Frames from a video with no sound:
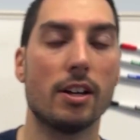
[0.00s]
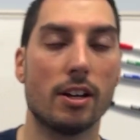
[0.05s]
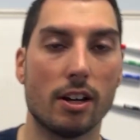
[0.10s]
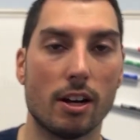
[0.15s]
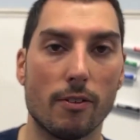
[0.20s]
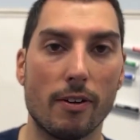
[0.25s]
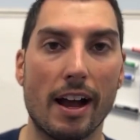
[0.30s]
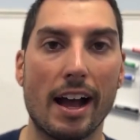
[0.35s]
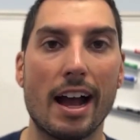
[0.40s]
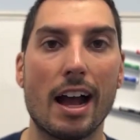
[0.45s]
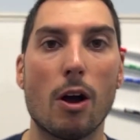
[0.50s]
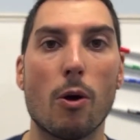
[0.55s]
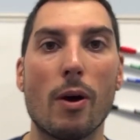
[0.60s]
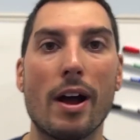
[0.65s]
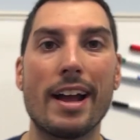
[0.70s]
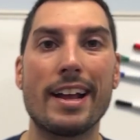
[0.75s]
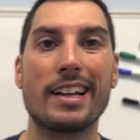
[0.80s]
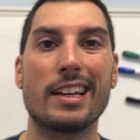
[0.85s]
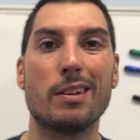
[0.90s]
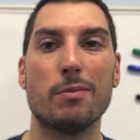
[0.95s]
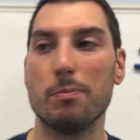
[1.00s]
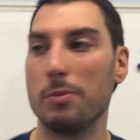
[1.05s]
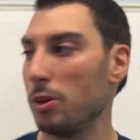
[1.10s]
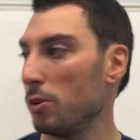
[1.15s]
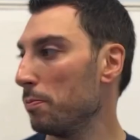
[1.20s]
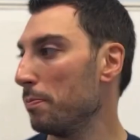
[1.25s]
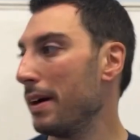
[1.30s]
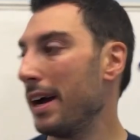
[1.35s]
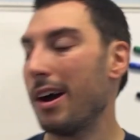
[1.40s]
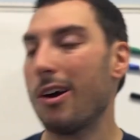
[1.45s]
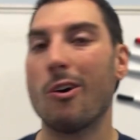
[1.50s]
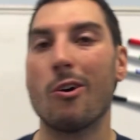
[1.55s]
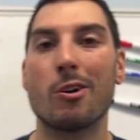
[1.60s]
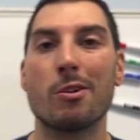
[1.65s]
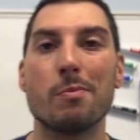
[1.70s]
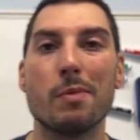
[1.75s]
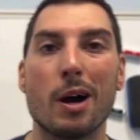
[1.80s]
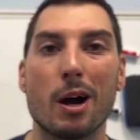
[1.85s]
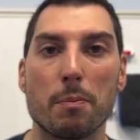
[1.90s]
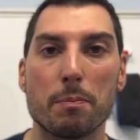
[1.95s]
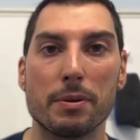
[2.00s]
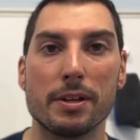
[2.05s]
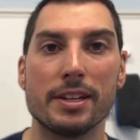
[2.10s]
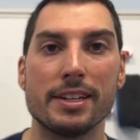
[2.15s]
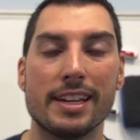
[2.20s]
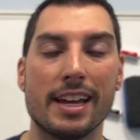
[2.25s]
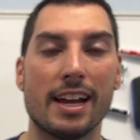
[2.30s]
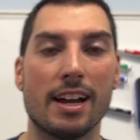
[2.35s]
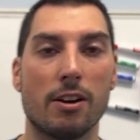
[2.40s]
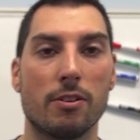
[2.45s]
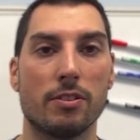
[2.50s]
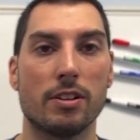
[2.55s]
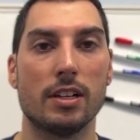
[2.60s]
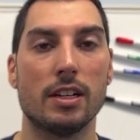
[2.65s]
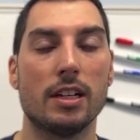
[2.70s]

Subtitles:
of how I can move my arm up and down.